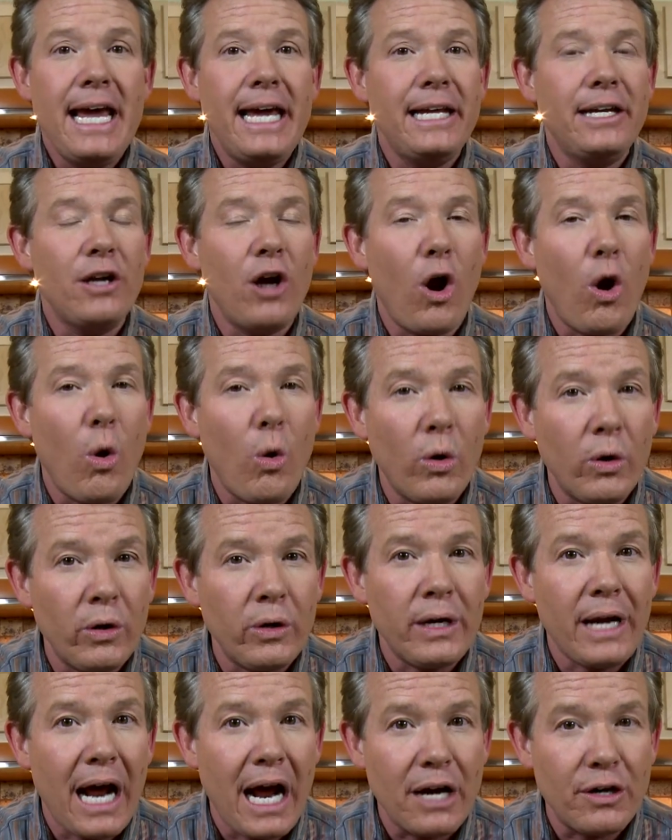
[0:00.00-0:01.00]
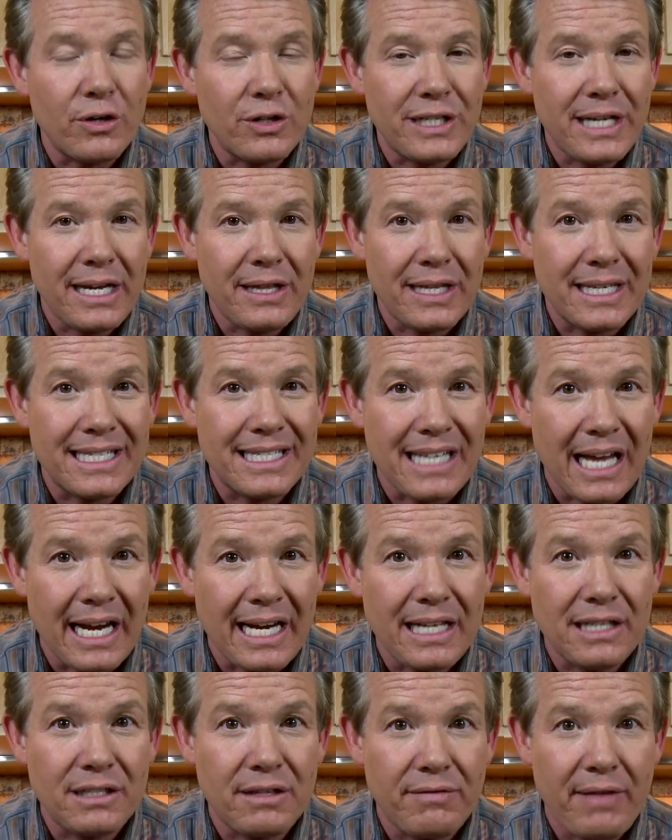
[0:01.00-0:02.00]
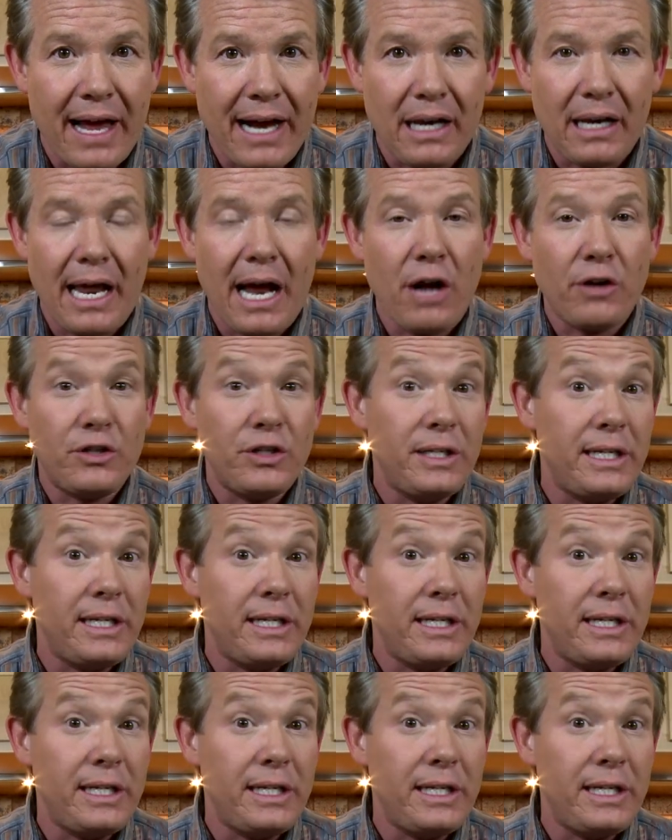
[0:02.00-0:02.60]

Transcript: In order to understand the science of that cloud,